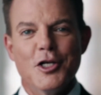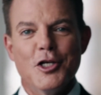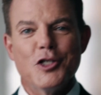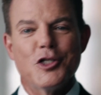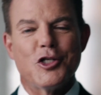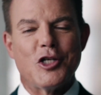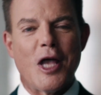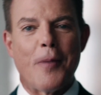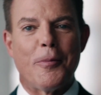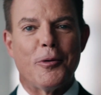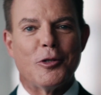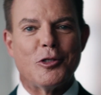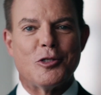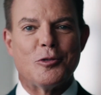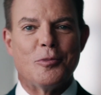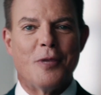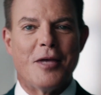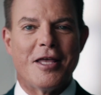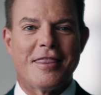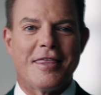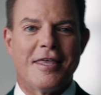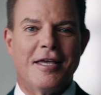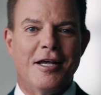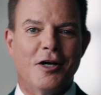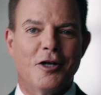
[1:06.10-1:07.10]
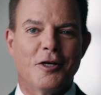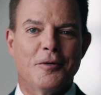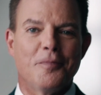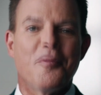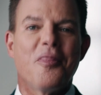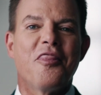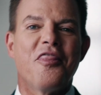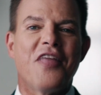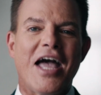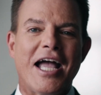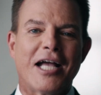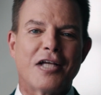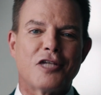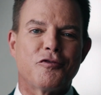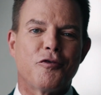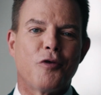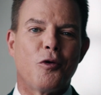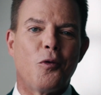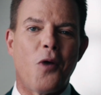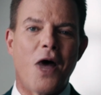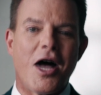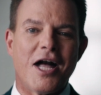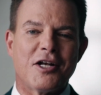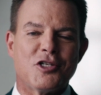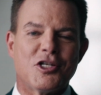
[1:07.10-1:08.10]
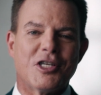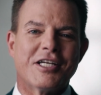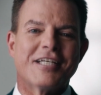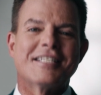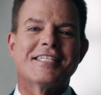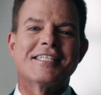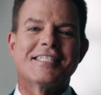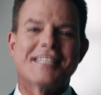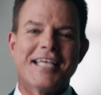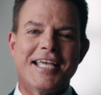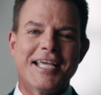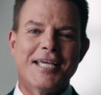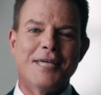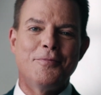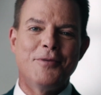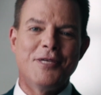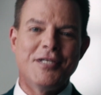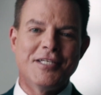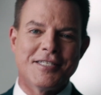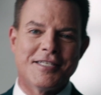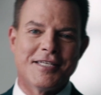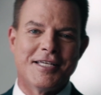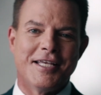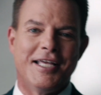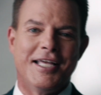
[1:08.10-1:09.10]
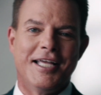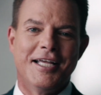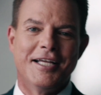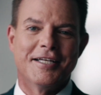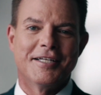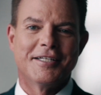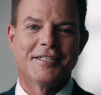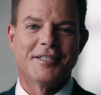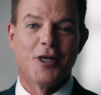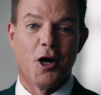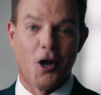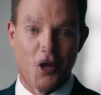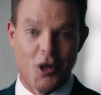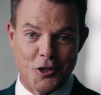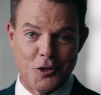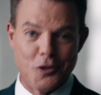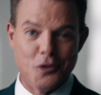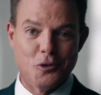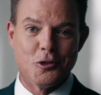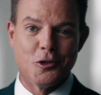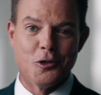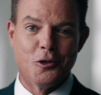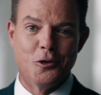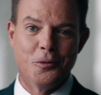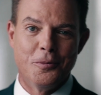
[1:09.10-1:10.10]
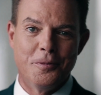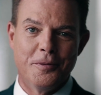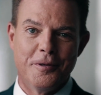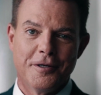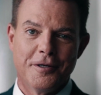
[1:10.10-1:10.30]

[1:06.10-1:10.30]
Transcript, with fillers: Shepard Smith here. Thanks for watching CNBC on YouTube.